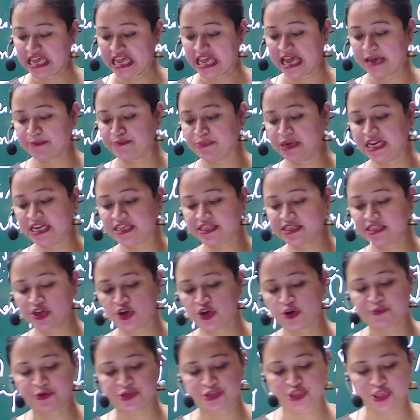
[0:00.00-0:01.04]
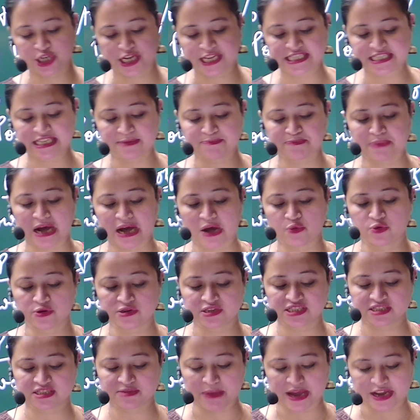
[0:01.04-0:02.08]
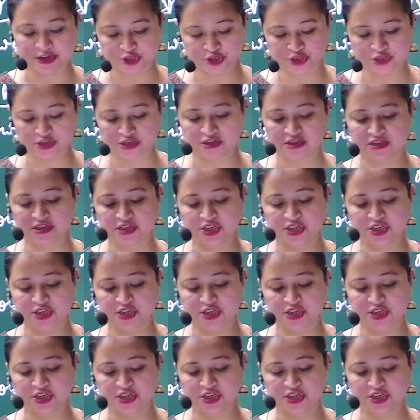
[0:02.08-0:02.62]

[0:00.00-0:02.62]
Ability or purchasing power is measured